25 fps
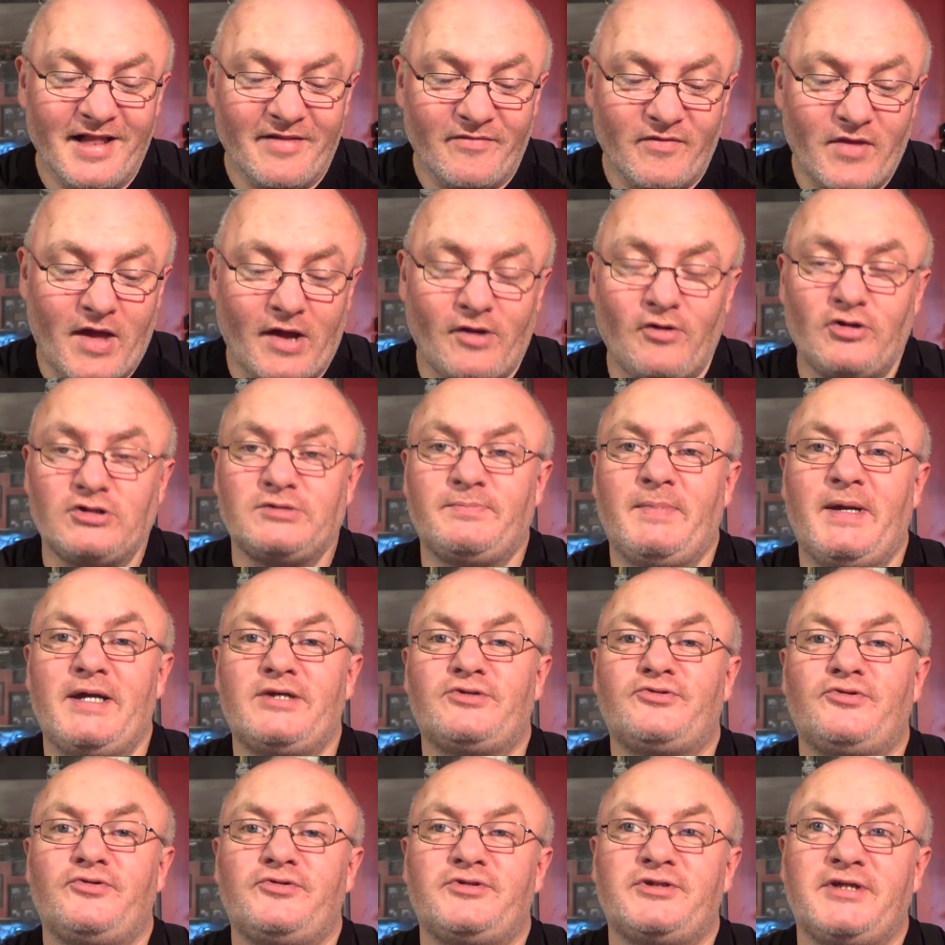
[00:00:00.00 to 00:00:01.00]
I got Space
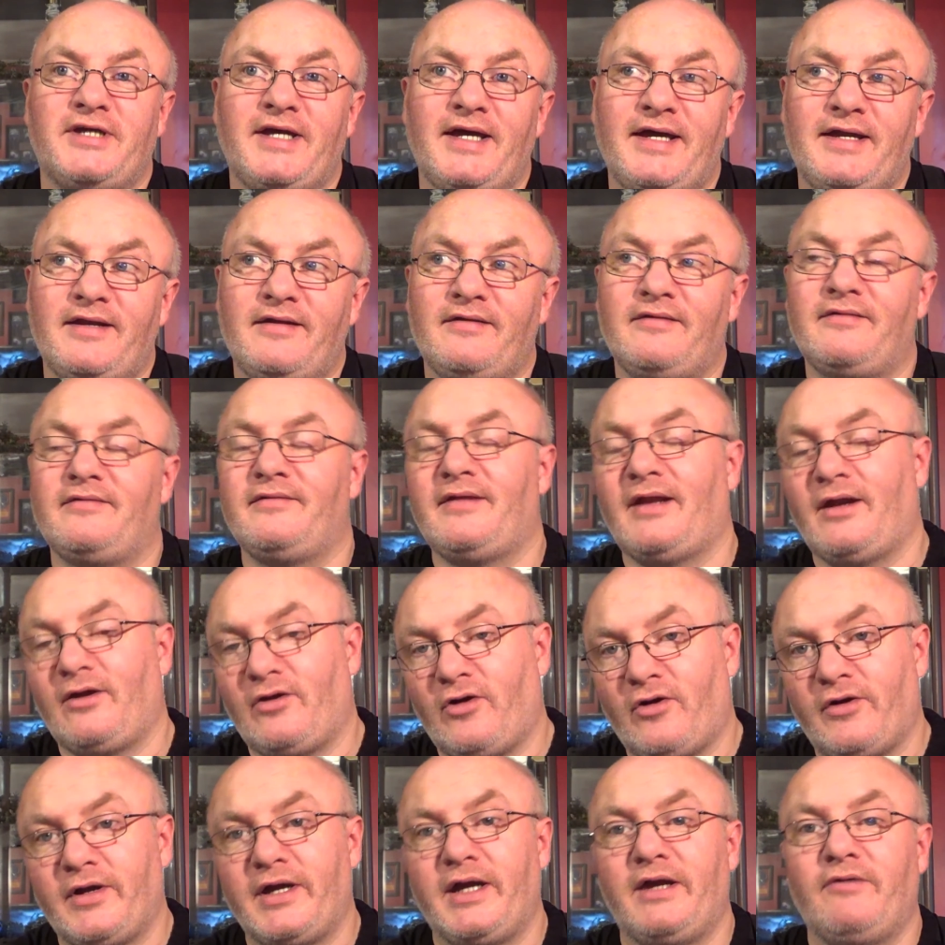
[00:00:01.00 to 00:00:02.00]
Crusade, then I
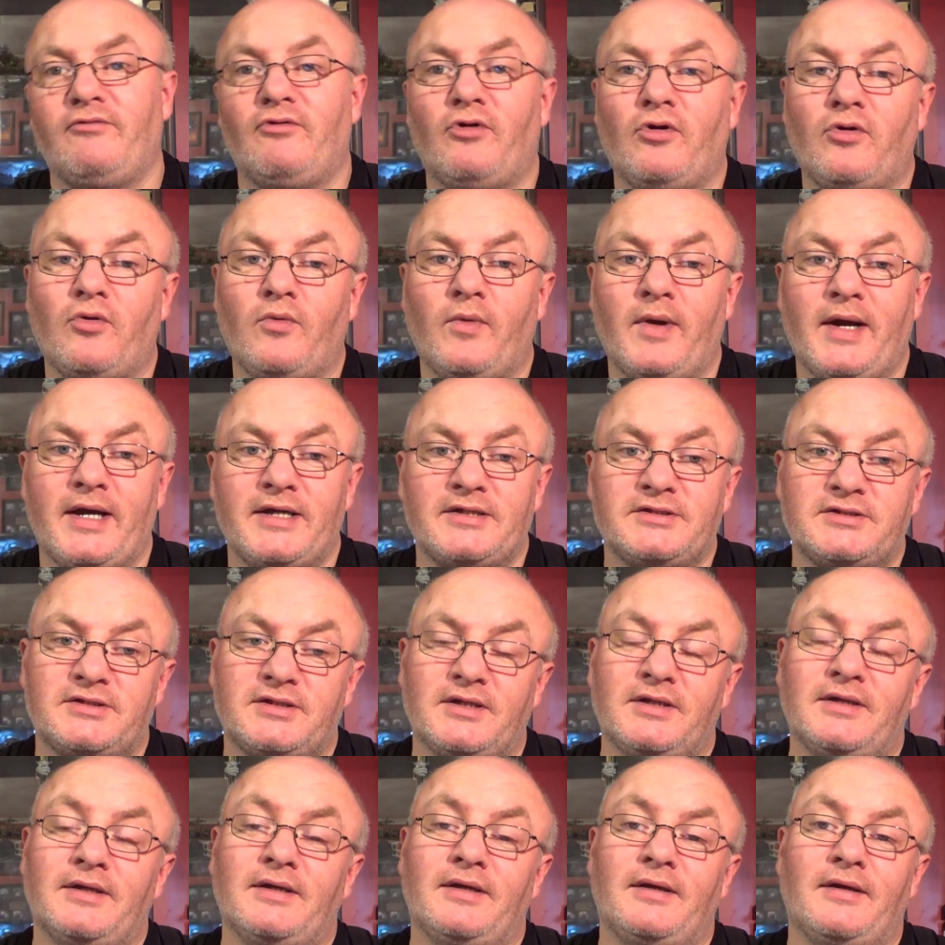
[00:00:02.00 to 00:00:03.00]
got Hero Quest.
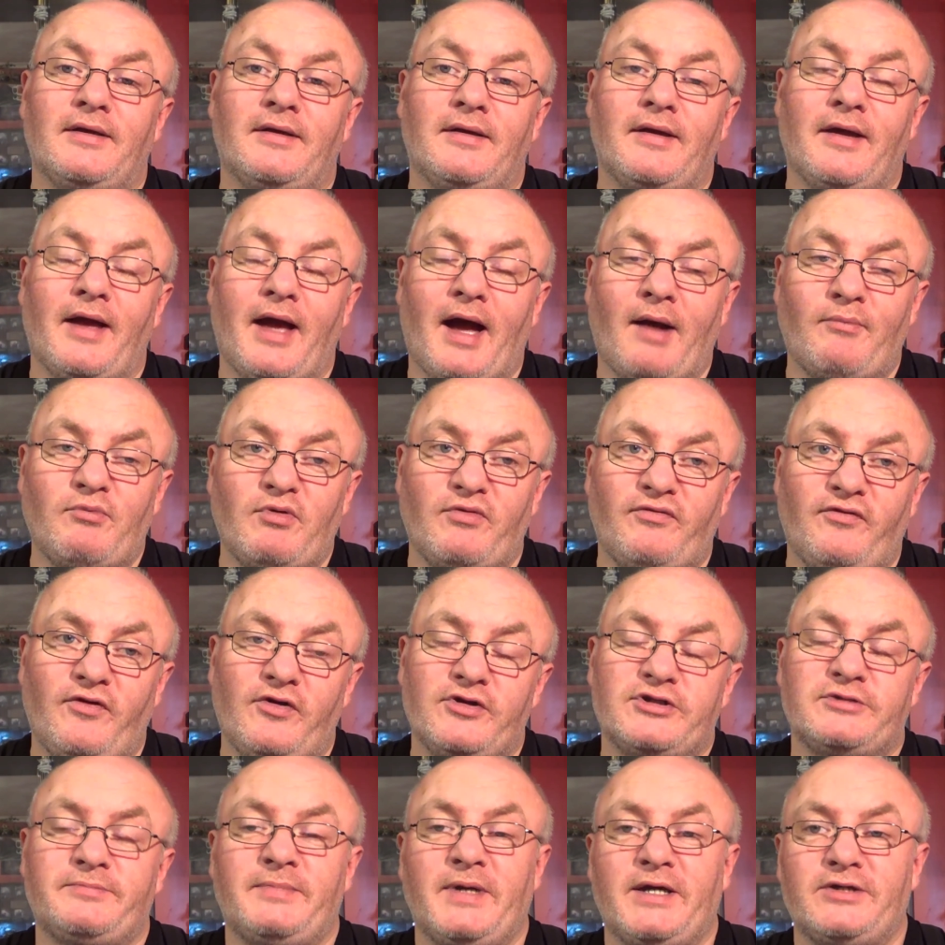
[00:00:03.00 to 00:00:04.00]
I preferred
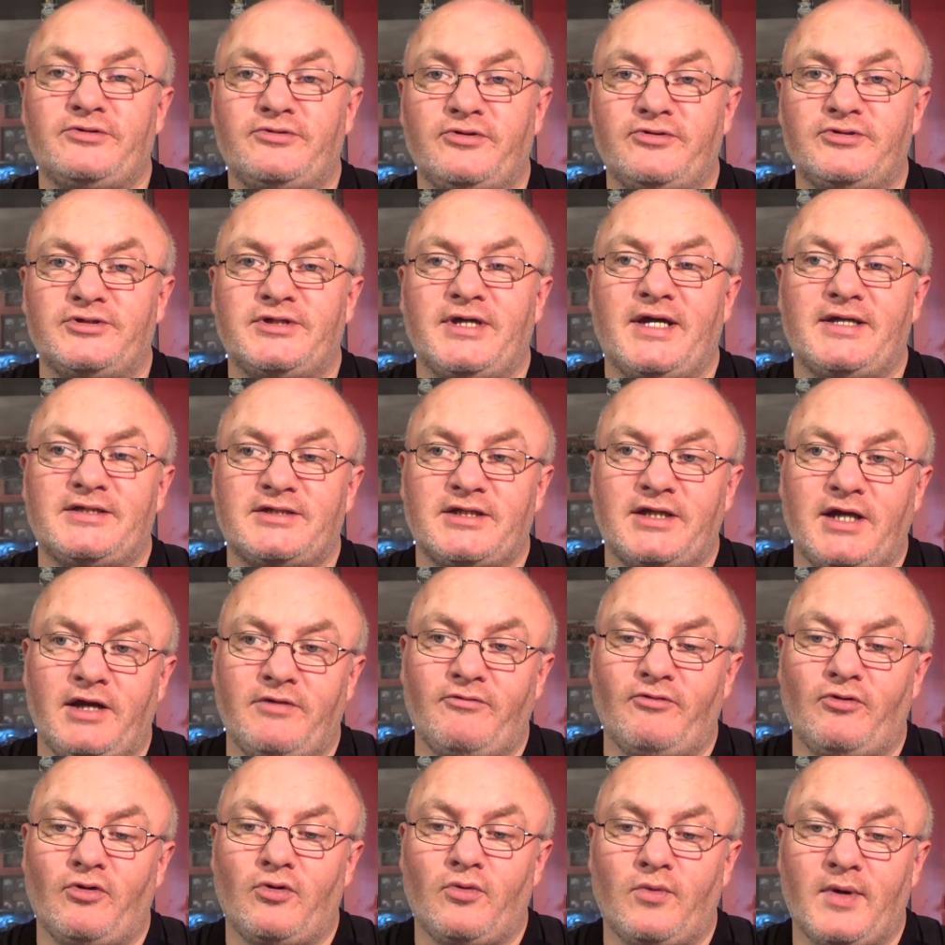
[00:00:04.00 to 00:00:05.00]
Space Crusade to
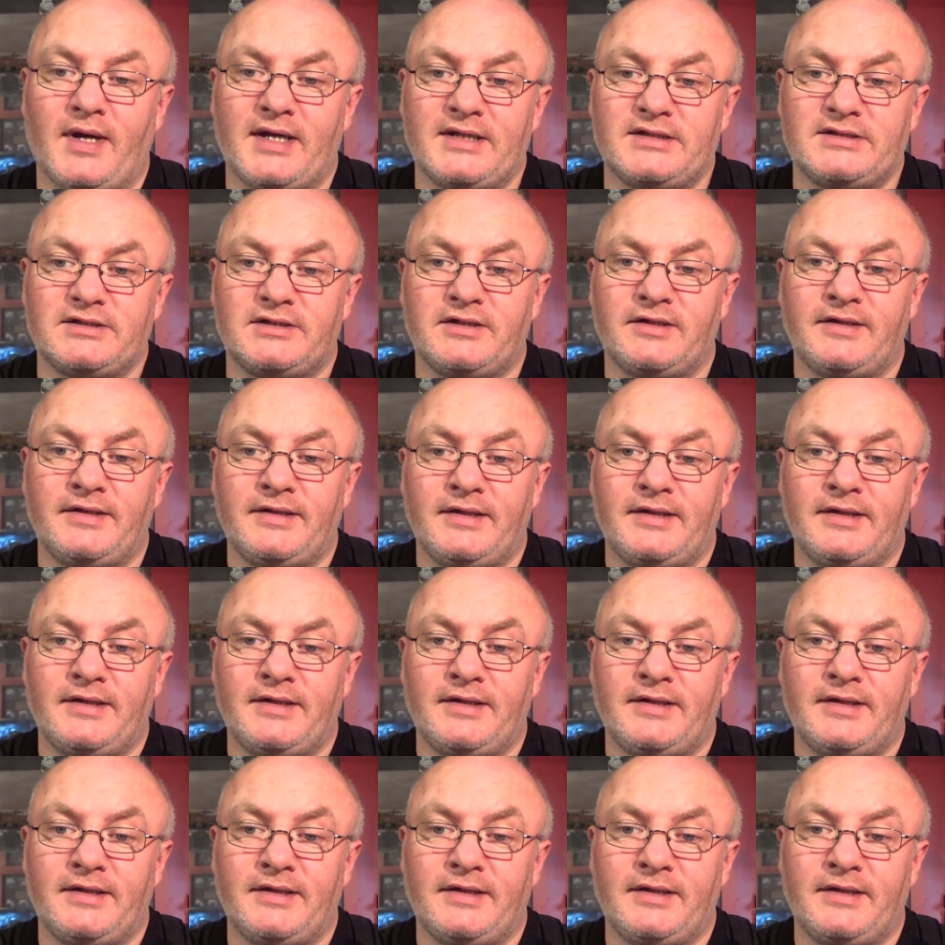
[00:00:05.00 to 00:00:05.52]
Hero Quest.